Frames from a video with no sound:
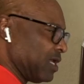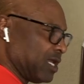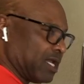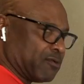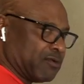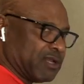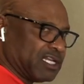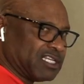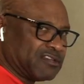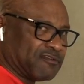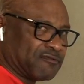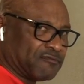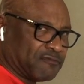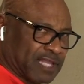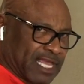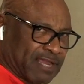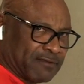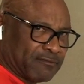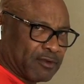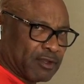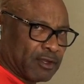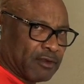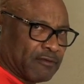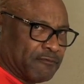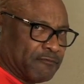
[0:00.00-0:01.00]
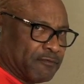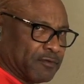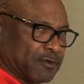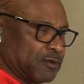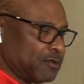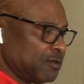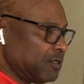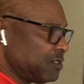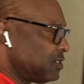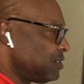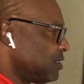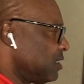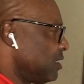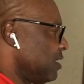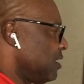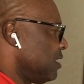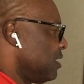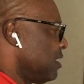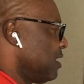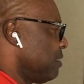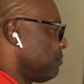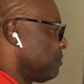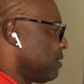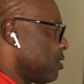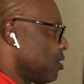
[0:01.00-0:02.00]
increase flavor of your foods,
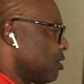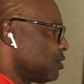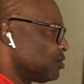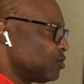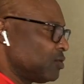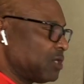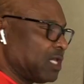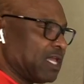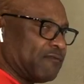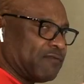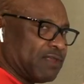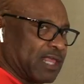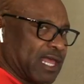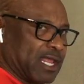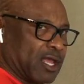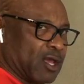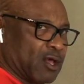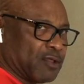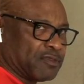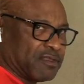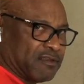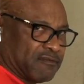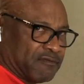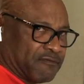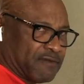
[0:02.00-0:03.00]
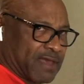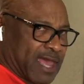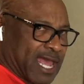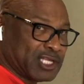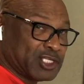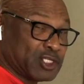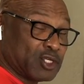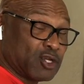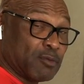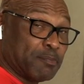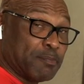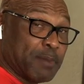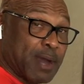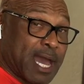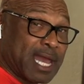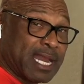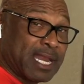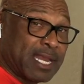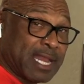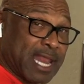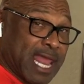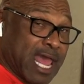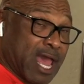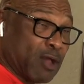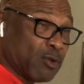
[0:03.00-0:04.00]
but also give you that healthy fat. So your
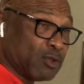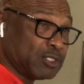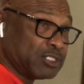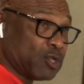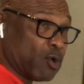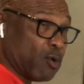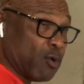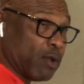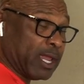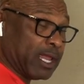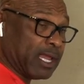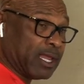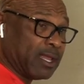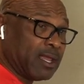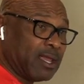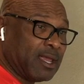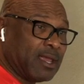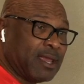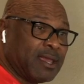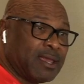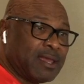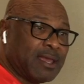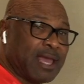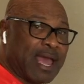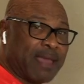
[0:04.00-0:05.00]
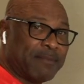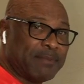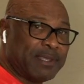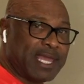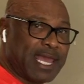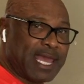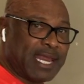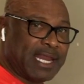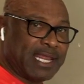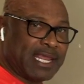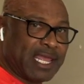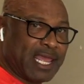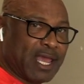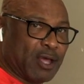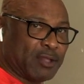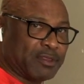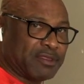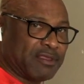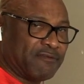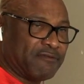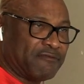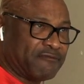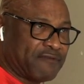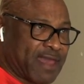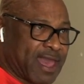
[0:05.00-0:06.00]
body now is going, I'm getting
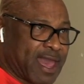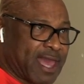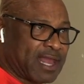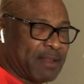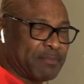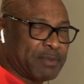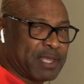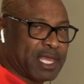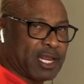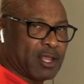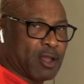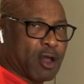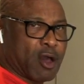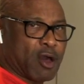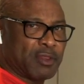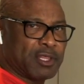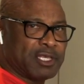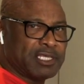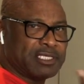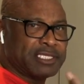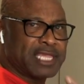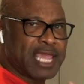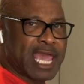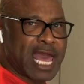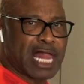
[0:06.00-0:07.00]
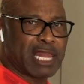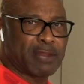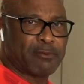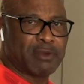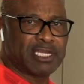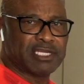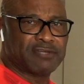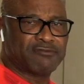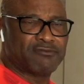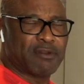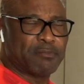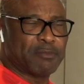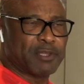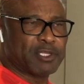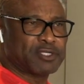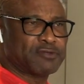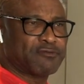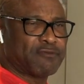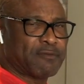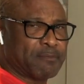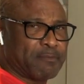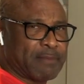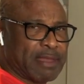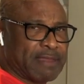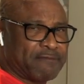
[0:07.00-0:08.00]
healthy fat, I'm getting all these calories
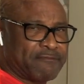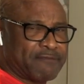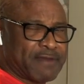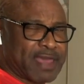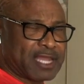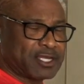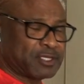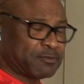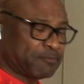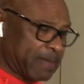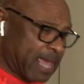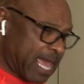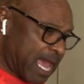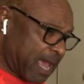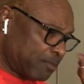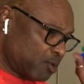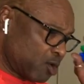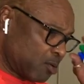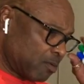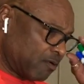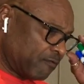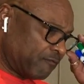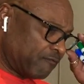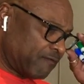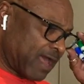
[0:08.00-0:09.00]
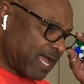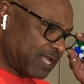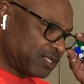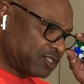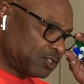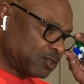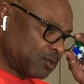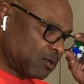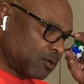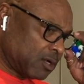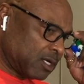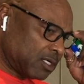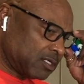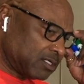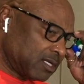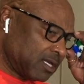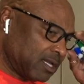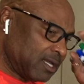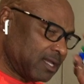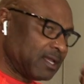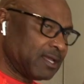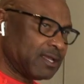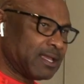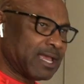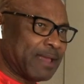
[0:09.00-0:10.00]
from my abnormal fat stores,
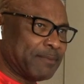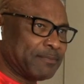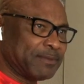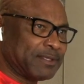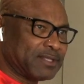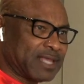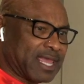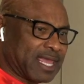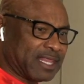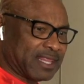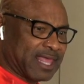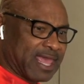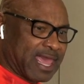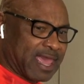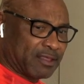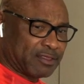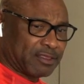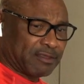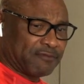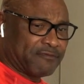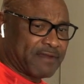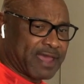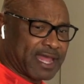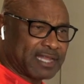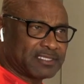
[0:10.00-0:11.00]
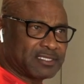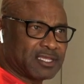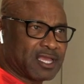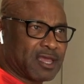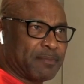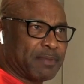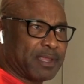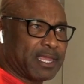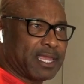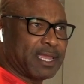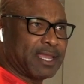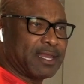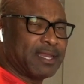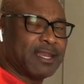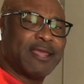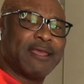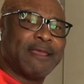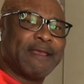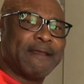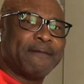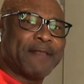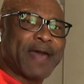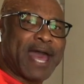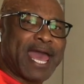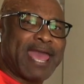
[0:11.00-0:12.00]
and the healthy fat's coming in.
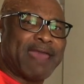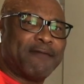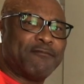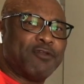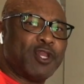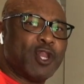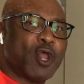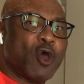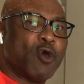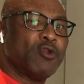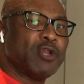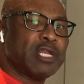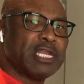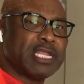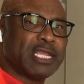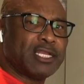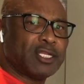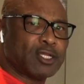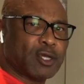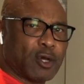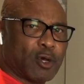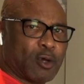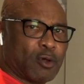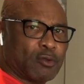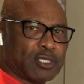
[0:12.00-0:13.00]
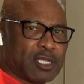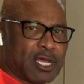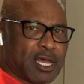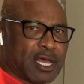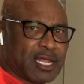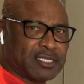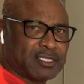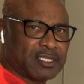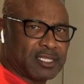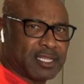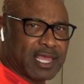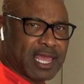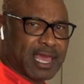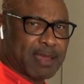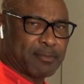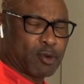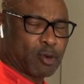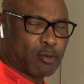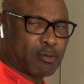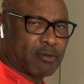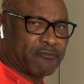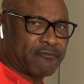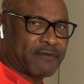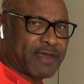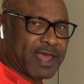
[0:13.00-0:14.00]
I have no need to hold on to the
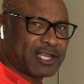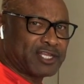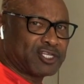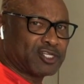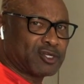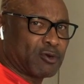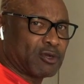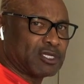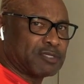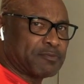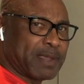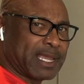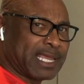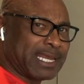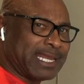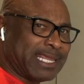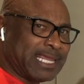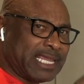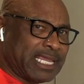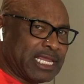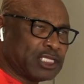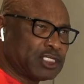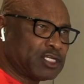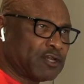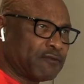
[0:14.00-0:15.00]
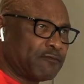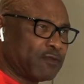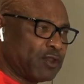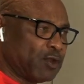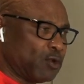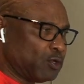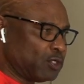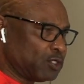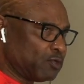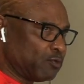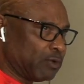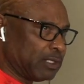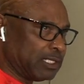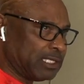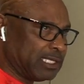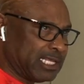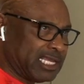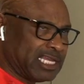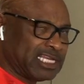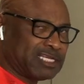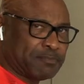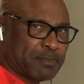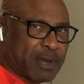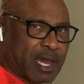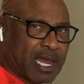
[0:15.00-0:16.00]
abnormal fat stores, making it easier for you to
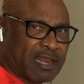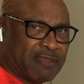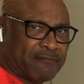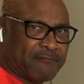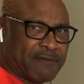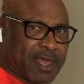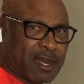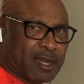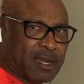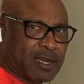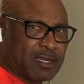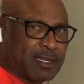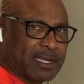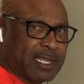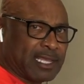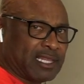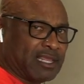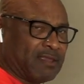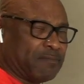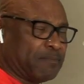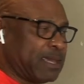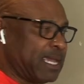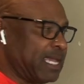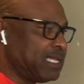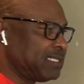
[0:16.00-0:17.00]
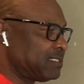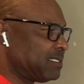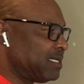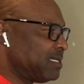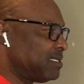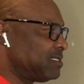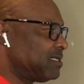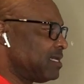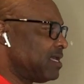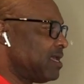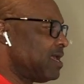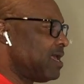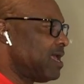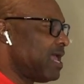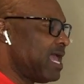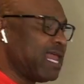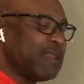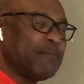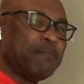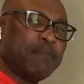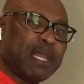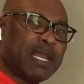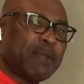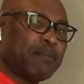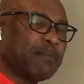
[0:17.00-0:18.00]
release body fat on a daily basis
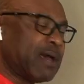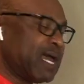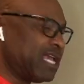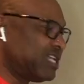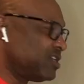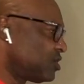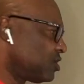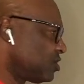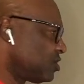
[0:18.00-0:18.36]
and minimize